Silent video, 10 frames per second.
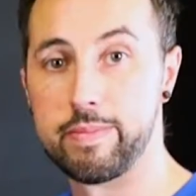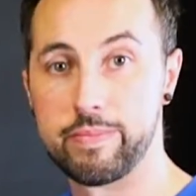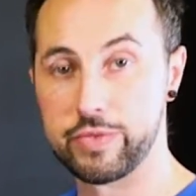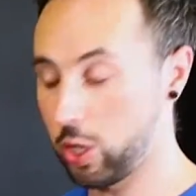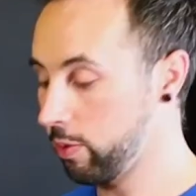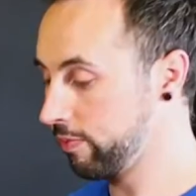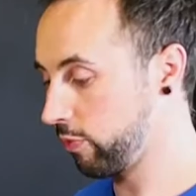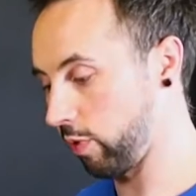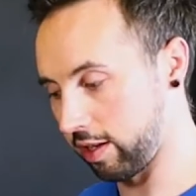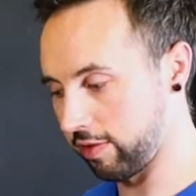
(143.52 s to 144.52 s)
So
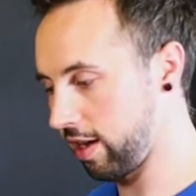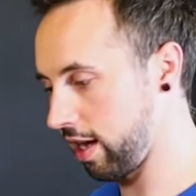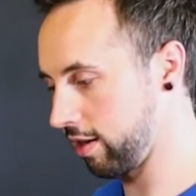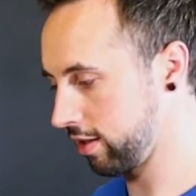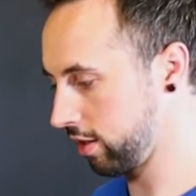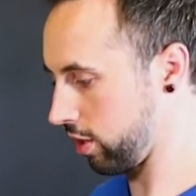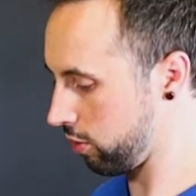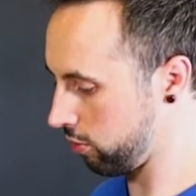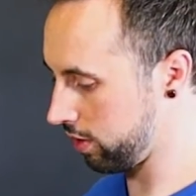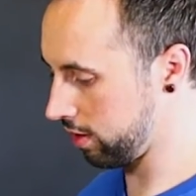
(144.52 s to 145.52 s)
we've got our
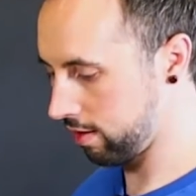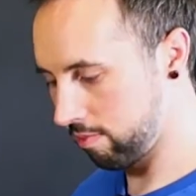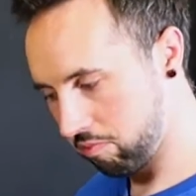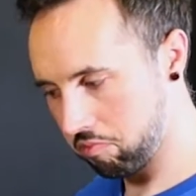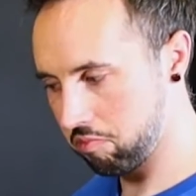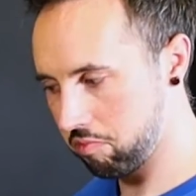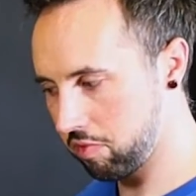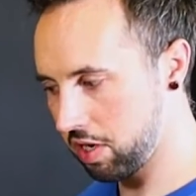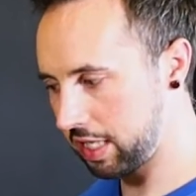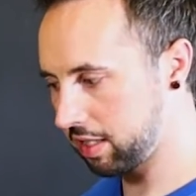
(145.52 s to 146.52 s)
silicone
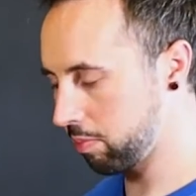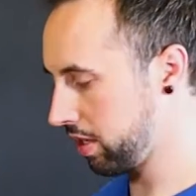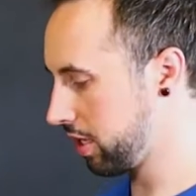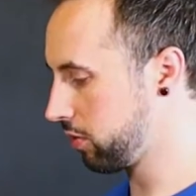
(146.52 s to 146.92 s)
nicely placed.